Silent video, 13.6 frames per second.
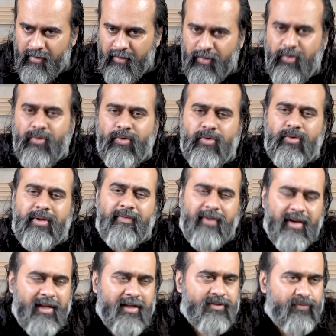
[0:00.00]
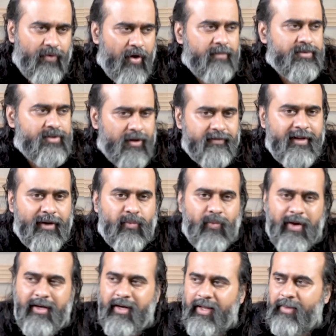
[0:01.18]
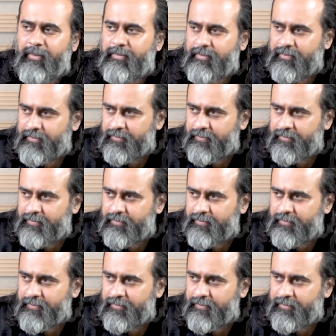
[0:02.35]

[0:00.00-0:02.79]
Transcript: You know the various forms of that one name.